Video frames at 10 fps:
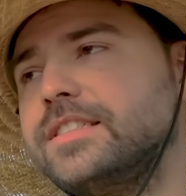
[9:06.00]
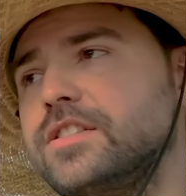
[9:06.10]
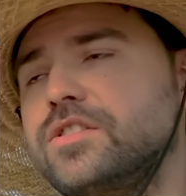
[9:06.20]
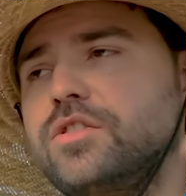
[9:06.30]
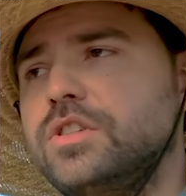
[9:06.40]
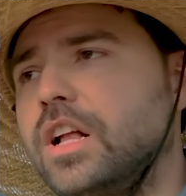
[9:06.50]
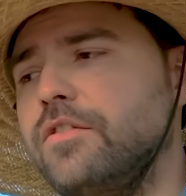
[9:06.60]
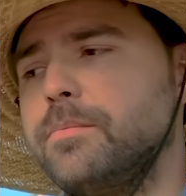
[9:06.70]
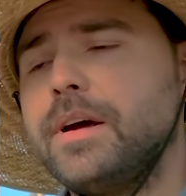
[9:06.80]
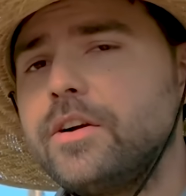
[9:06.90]
because it's too tall
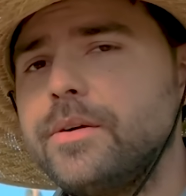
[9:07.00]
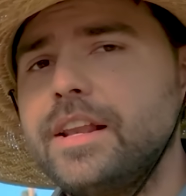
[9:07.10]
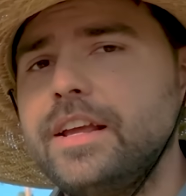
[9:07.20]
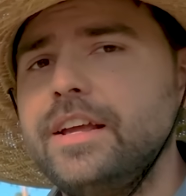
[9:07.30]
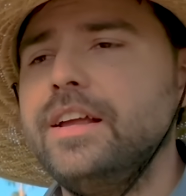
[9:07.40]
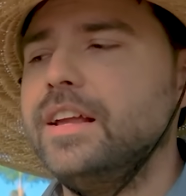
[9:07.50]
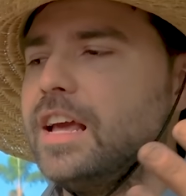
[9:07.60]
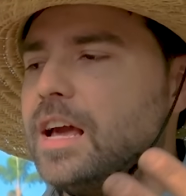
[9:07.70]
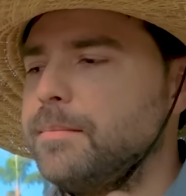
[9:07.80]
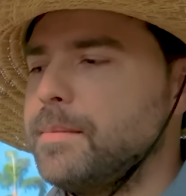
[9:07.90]
of a bed already.
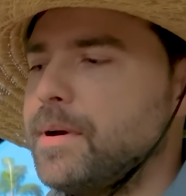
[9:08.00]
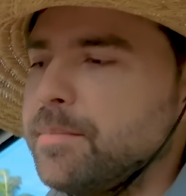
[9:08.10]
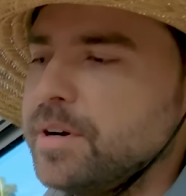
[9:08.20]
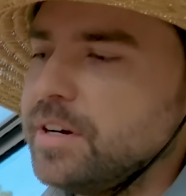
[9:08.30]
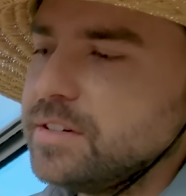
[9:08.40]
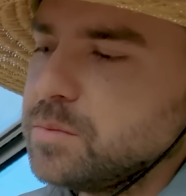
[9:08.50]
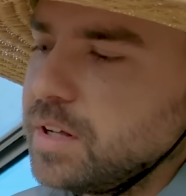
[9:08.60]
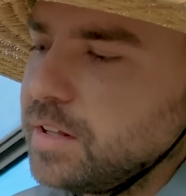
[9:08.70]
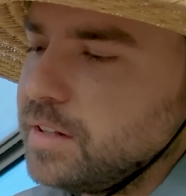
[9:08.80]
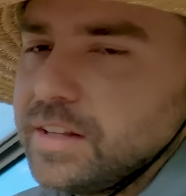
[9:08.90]
And my peppers,
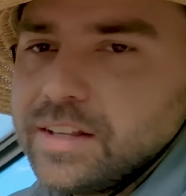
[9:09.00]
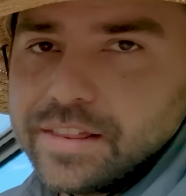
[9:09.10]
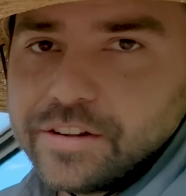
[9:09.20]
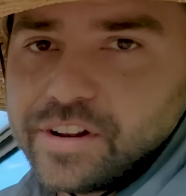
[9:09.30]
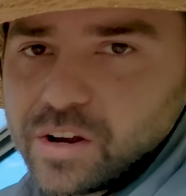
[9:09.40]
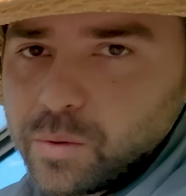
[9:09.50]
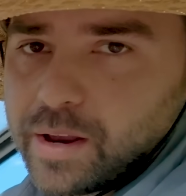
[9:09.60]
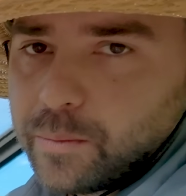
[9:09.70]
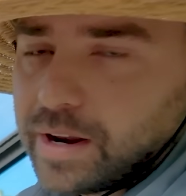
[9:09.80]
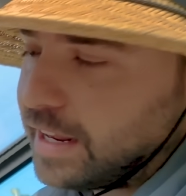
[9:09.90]
well, they're not
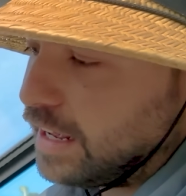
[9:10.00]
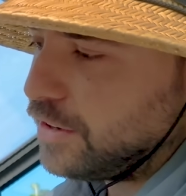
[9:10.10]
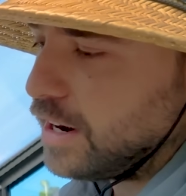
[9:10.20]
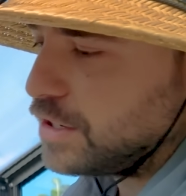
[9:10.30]
quite ready yet. They're